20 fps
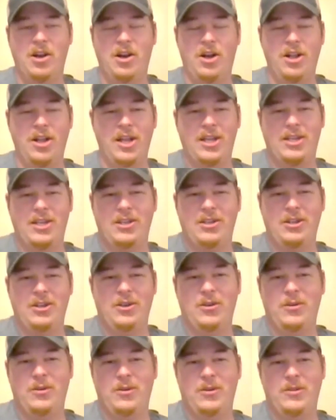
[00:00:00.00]
All I could
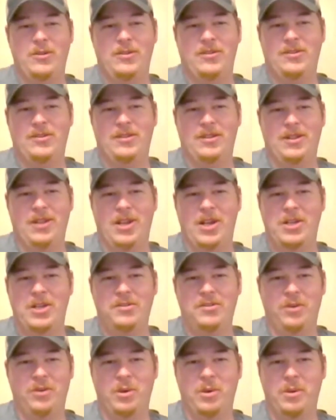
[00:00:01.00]
do was
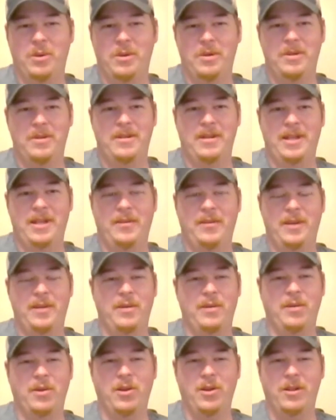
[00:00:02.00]
lunge forward, and
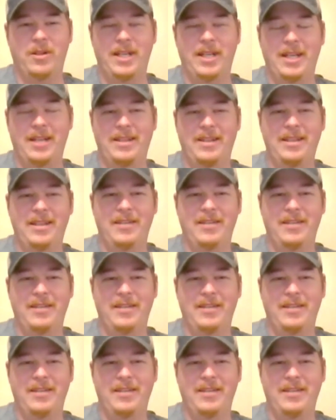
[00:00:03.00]
we went rolling down the